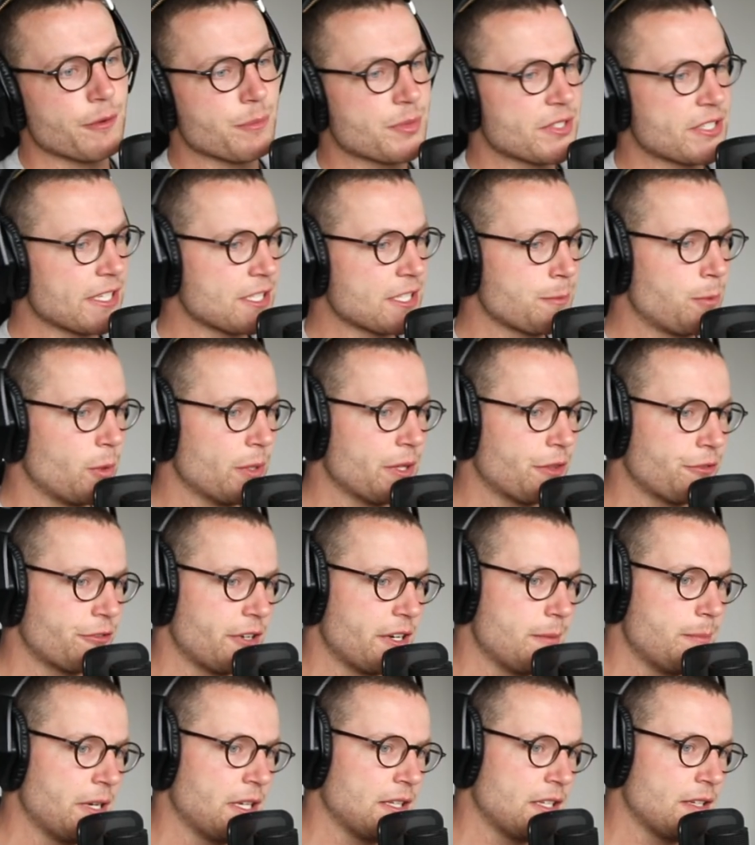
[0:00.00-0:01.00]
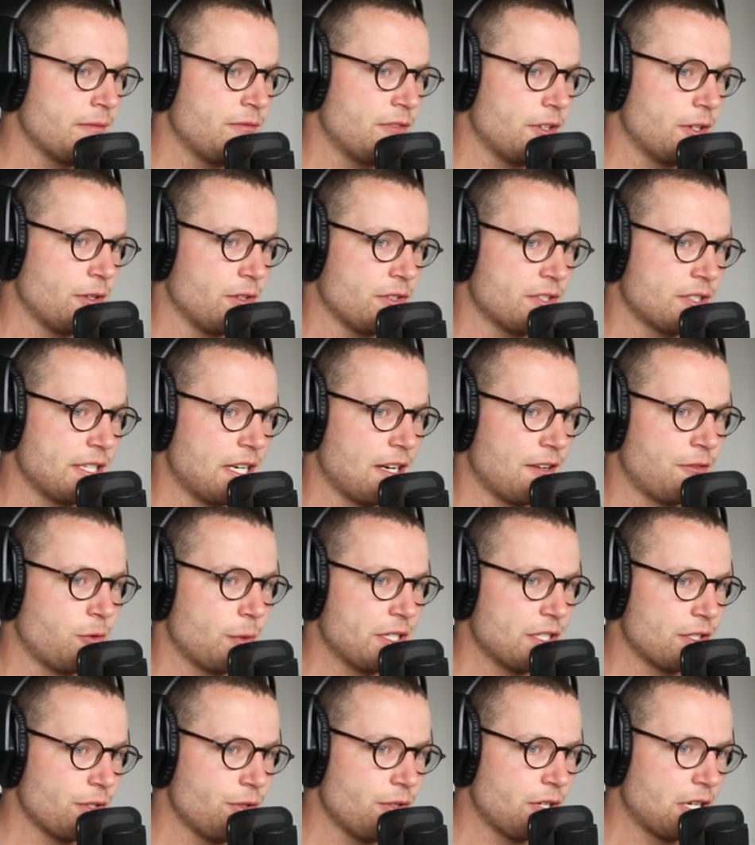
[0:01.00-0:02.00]
6.3 million views. Now, if we
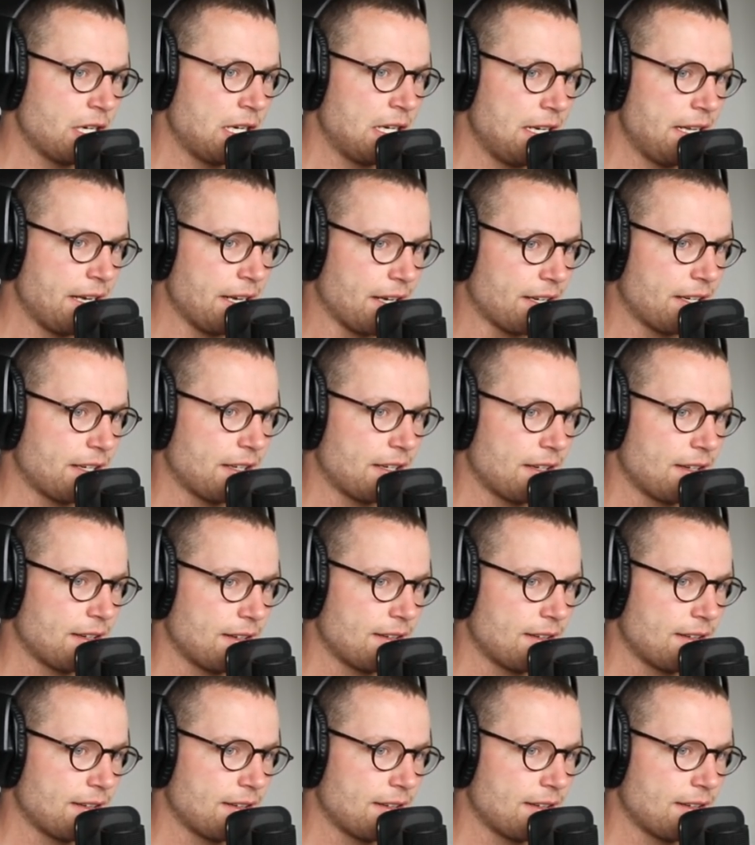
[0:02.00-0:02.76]
do click